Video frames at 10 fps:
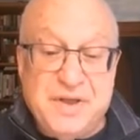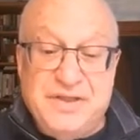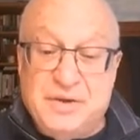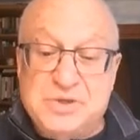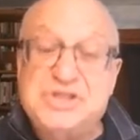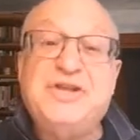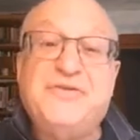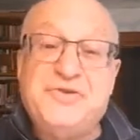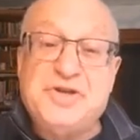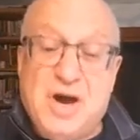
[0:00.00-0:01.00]
There was the
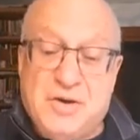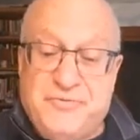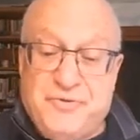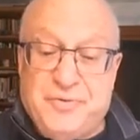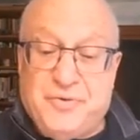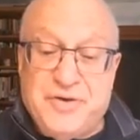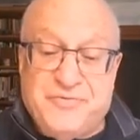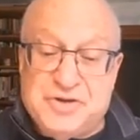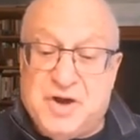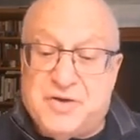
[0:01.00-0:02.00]
great
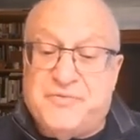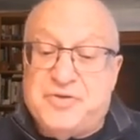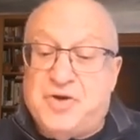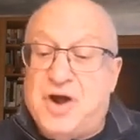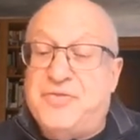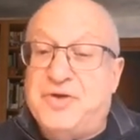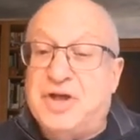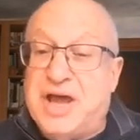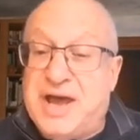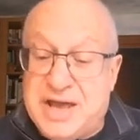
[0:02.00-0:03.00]
photographer Dorothea
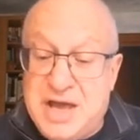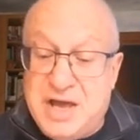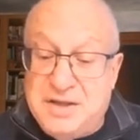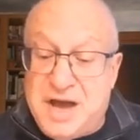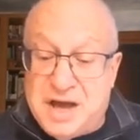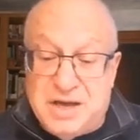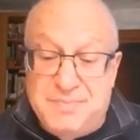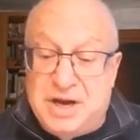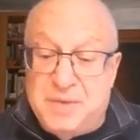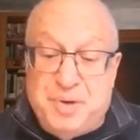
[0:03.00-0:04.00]
Lang,
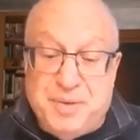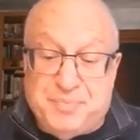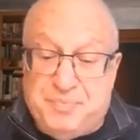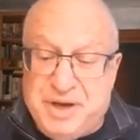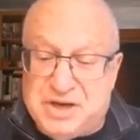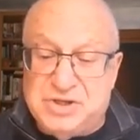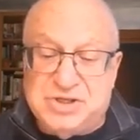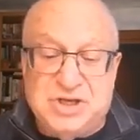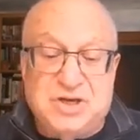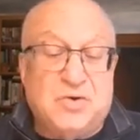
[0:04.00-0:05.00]
documented
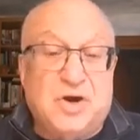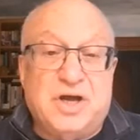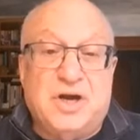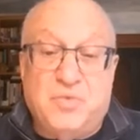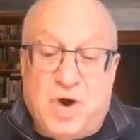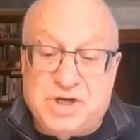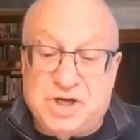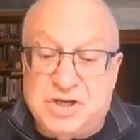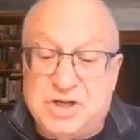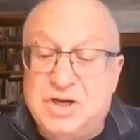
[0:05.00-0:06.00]
pickers in Oregon and
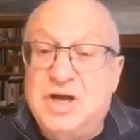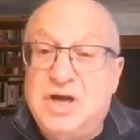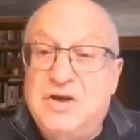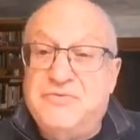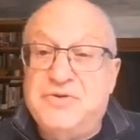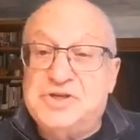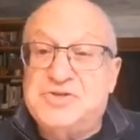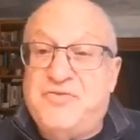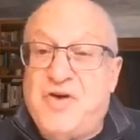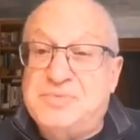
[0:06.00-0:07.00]
Washington for the
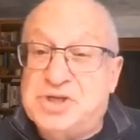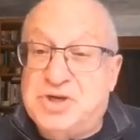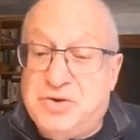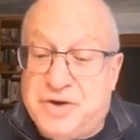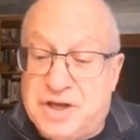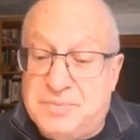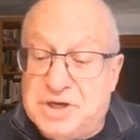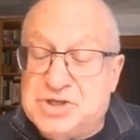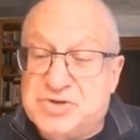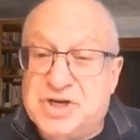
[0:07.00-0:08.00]
Farm Security
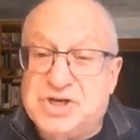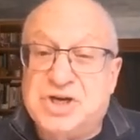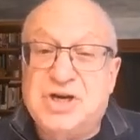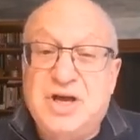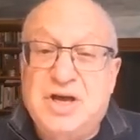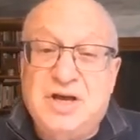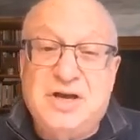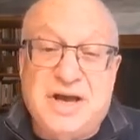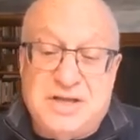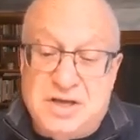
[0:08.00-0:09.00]
Administration
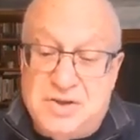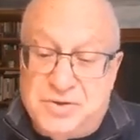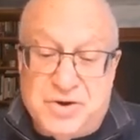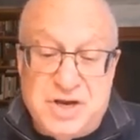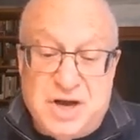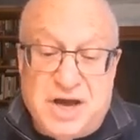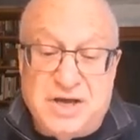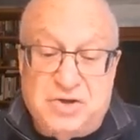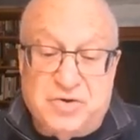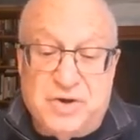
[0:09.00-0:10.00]
in
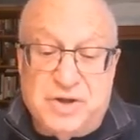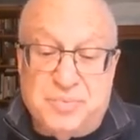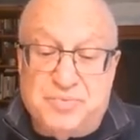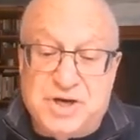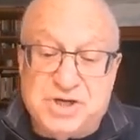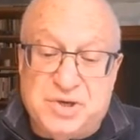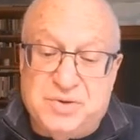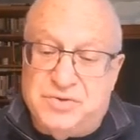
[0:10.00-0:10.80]
1939 during the Depression.